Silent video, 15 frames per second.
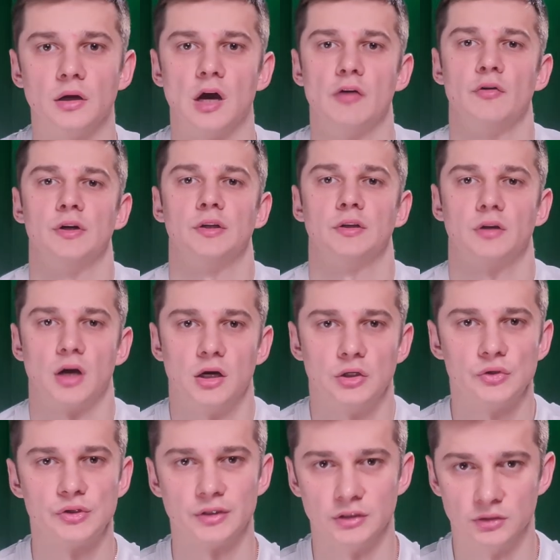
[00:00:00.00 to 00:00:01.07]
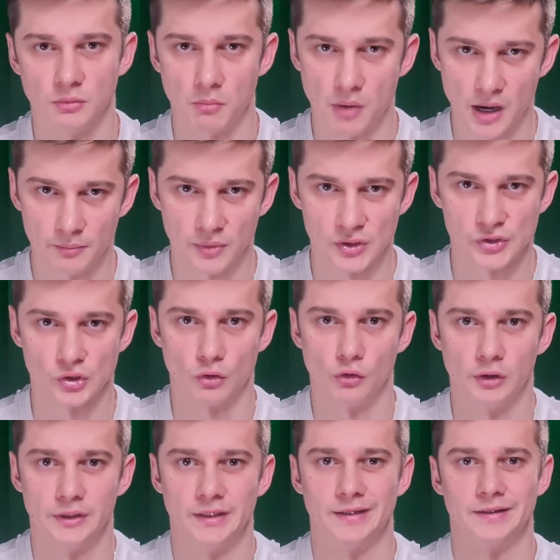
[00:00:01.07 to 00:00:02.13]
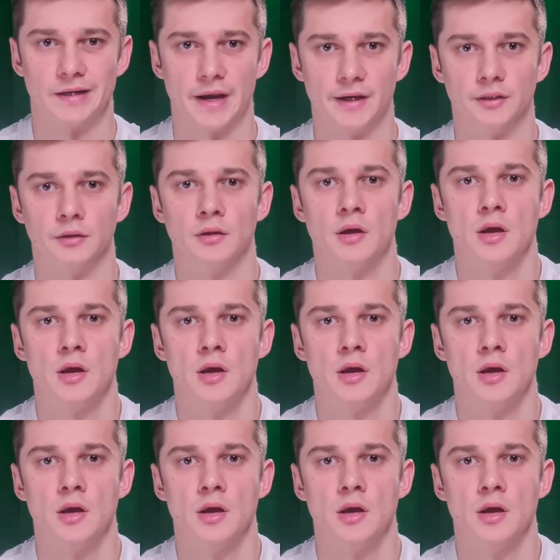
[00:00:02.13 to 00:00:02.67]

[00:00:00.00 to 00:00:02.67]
Governing Council members Olli Rehn